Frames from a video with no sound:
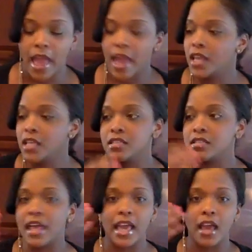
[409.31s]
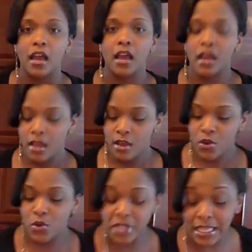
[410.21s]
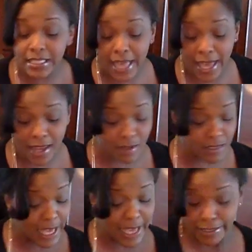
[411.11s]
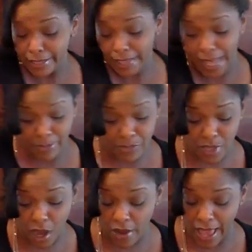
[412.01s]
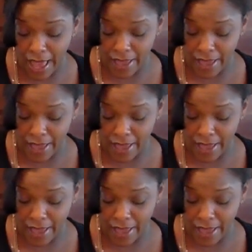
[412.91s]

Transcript: And he's just like, who does that? And I was like, I'm sorry,